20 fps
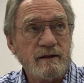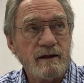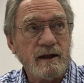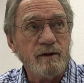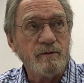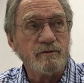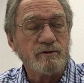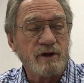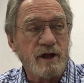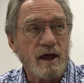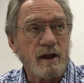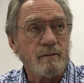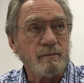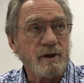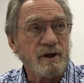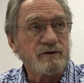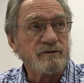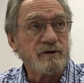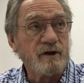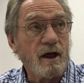he was kind of
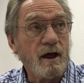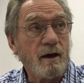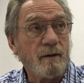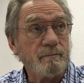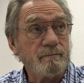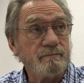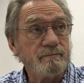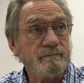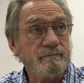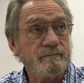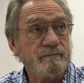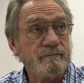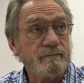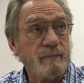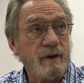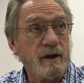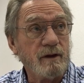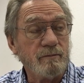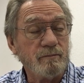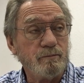messed up,
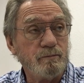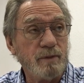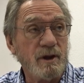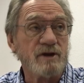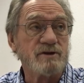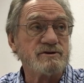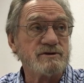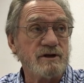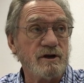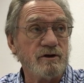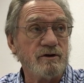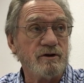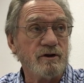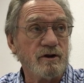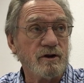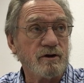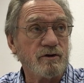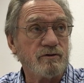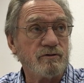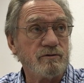being pitched
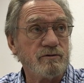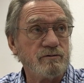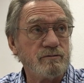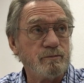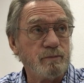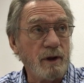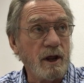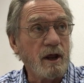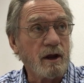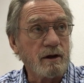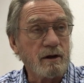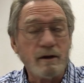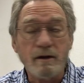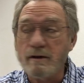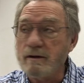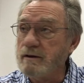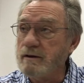into the pit.